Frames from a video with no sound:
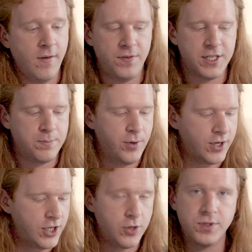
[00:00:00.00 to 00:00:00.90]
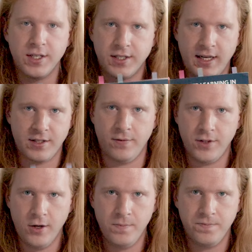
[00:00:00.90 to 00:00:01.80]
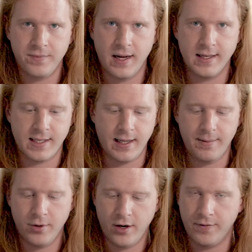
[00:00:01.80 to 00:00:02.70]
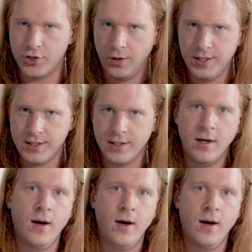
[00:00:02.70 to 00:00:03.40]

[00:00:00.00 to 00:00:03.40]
This book uses TensorFlow as the library of choice,